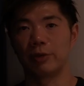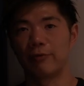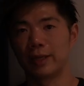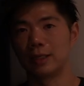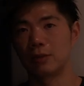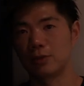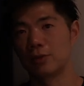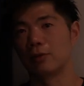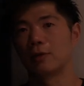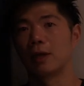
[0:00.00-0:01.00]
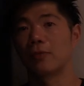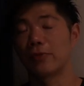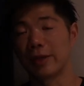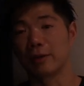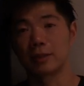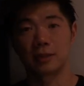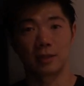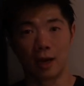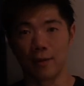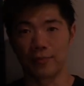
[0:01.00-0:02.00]
ready to get things
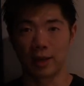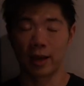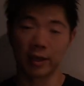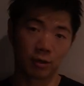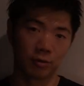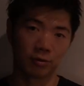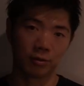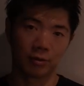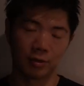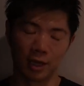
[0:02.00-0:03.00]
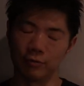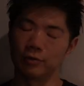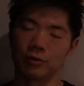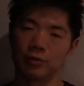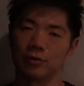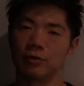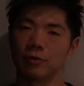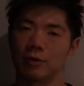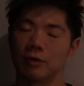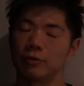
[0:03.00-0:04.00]
done that I wouldn't
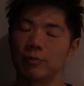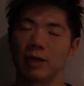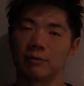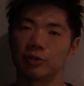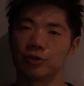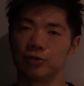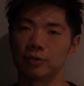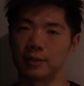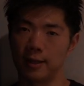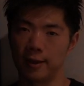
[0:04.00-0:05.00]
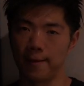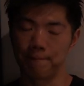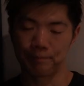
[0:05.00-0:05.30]
be able to do today.